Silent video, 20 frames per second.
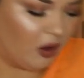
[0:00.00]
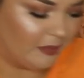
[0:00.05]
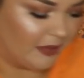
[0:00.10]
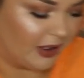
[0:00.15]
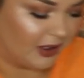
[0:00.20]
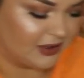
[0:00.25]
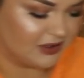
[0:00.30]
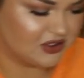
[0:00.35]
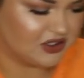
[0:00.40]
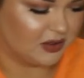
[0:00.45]
Oh my
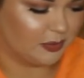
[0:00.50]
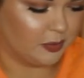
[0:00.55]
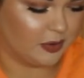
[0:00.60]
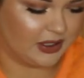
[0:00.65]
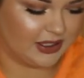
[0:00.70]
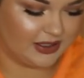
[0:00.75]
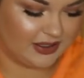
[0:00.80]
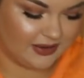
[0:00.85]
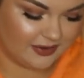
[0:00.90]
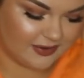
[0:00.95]
gosh,
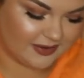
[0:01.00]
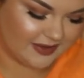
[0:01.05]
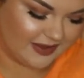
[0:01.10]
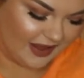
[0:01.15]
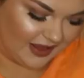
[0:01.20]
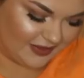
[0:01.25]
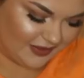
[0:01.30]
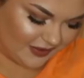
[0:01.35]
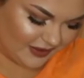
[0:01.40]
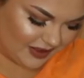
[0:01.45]
someone
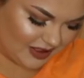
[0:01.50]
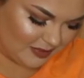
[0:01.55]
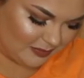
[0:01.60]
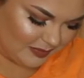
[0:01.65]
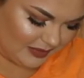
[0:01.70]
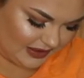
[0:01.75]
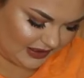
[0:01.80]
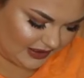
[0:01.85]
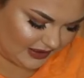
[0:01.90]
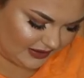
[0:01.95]
said they're gonna
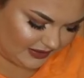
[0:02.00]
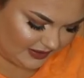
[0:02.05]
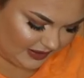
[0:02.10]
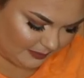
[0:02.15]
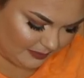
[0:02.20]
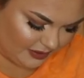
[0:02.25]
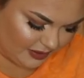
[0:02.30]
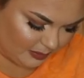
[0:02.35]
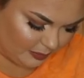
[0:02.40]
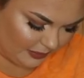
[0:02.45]
be,
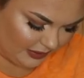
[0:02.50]
them and their